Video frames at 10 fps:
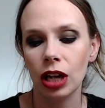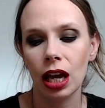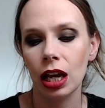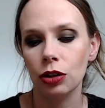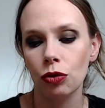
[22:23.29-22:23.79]

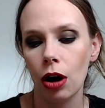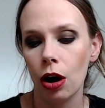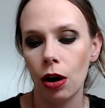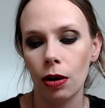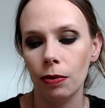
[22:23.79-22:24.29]
a
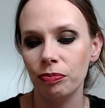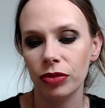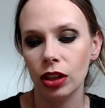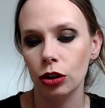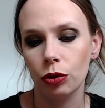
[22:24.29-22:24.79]

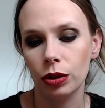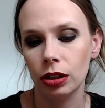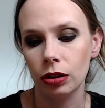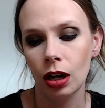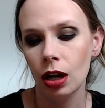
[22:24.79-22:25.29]

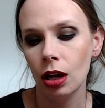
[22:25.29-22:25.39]
a